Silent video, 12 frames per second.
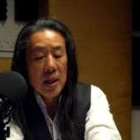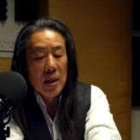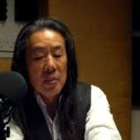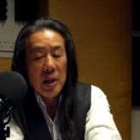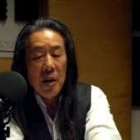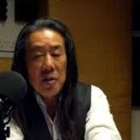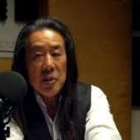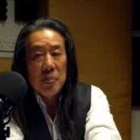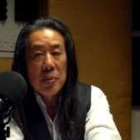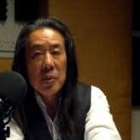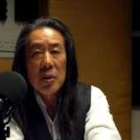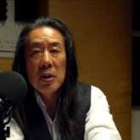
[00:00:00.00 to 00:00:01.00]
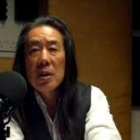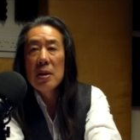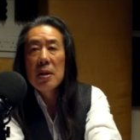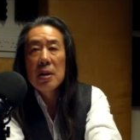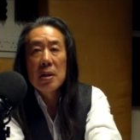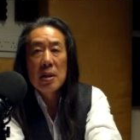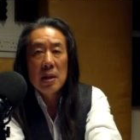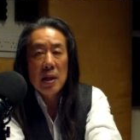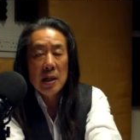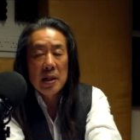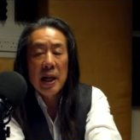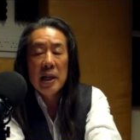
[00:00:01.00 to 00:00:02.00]
When I was poor
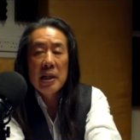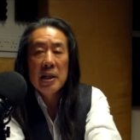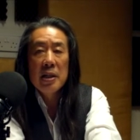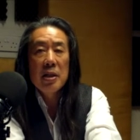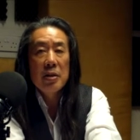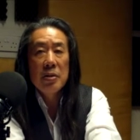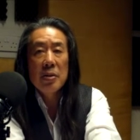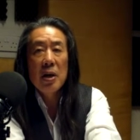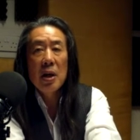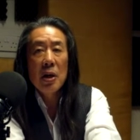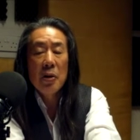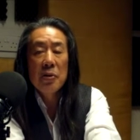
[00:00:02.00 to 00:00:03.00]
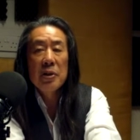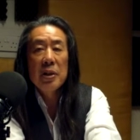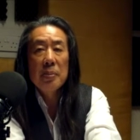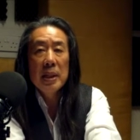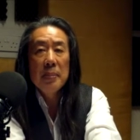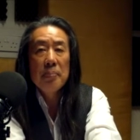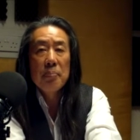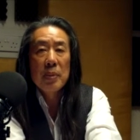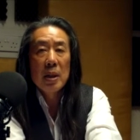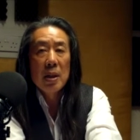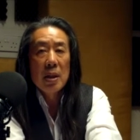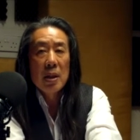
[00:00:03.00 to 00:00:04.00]
and naked, you clothed me.
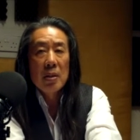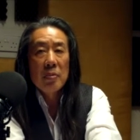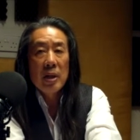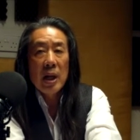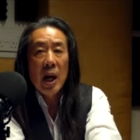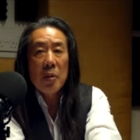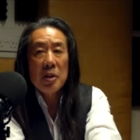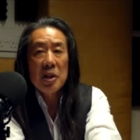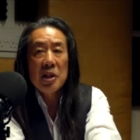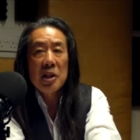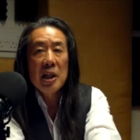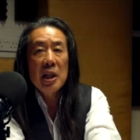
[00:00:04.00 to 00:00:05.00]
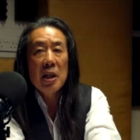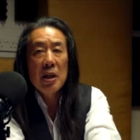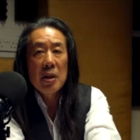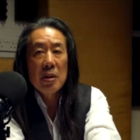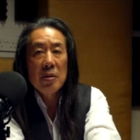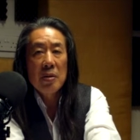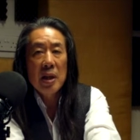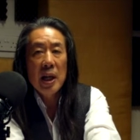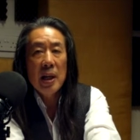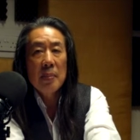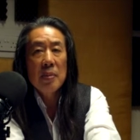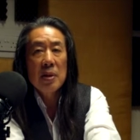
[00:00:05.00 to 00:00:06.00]
When I was sick, you
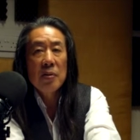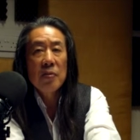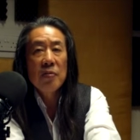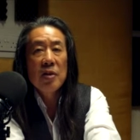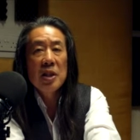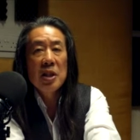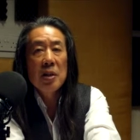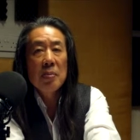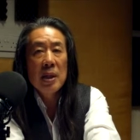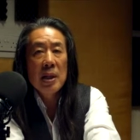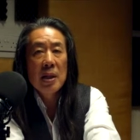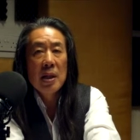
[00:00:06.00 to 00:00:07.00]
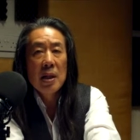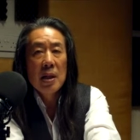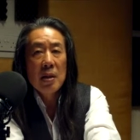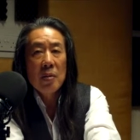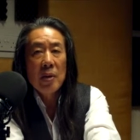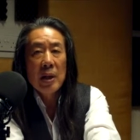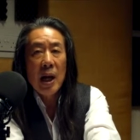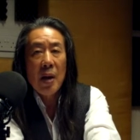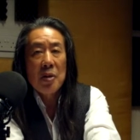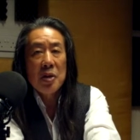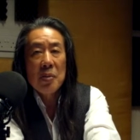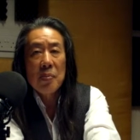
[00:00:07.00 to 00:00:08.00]
came to visit me. When I
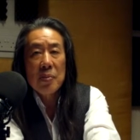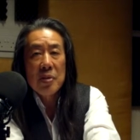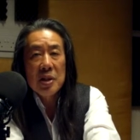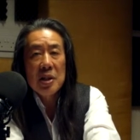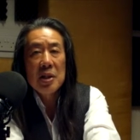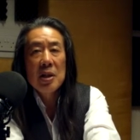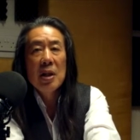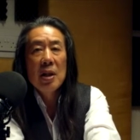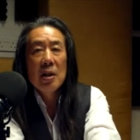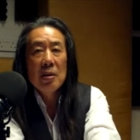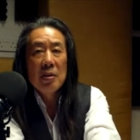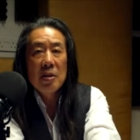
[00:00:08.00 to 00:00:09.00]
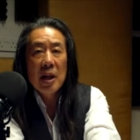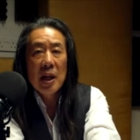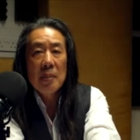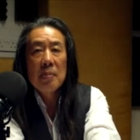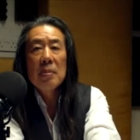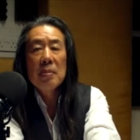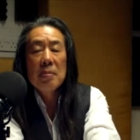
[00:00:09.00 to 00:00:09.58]
was in prison, you came